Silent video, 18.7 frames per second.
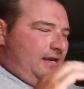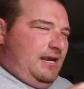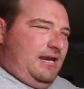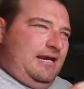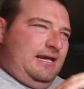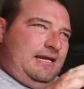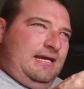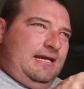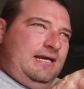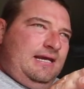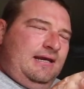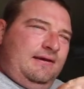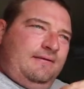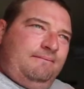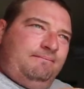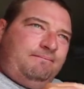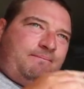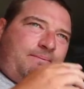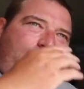any
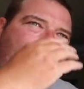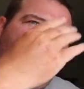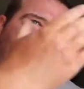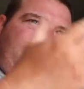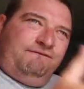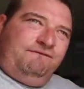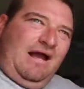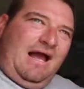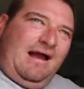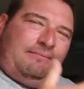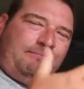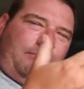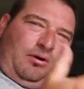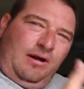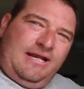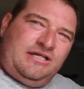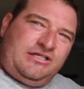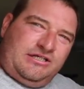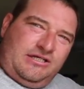
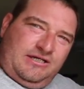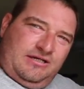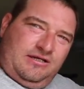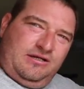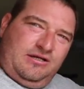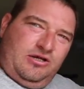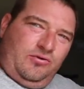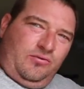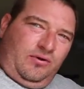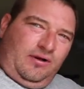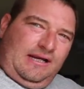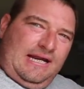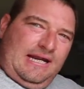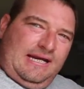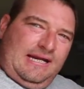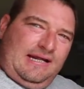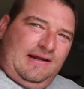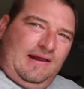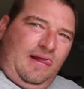vibration you are
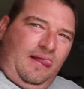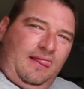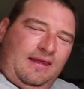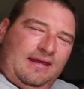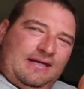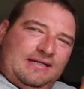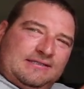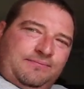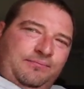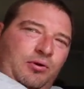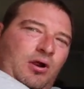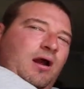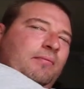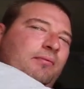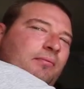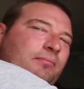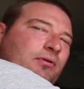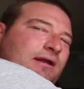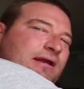getting is
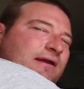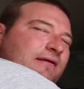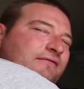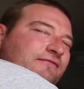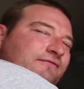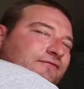probably